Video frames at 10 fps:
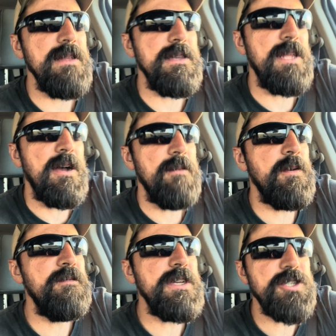You know, I'm
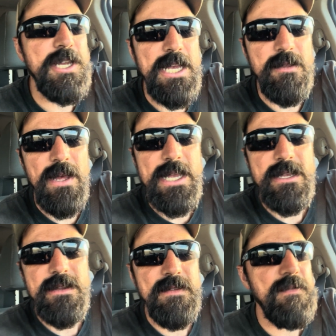envisioning like
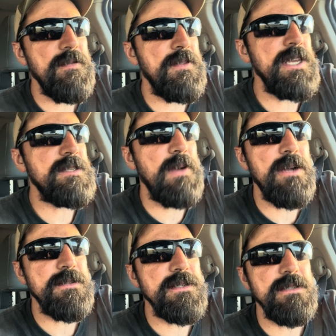these
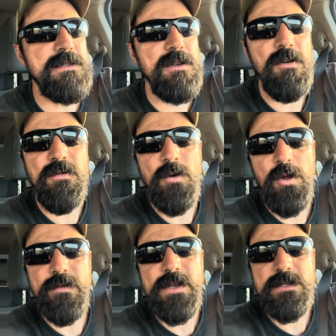mountains is so
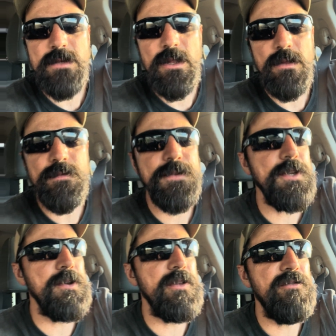full of these little
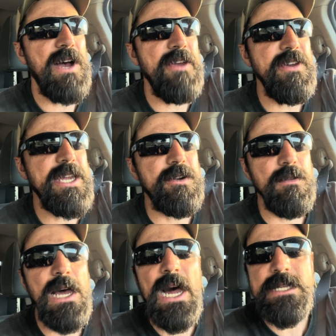2 to 5 acre
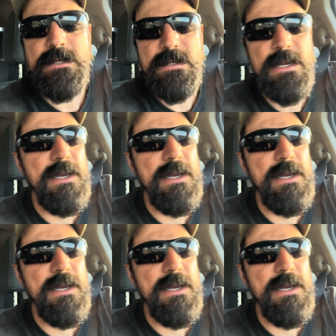lots.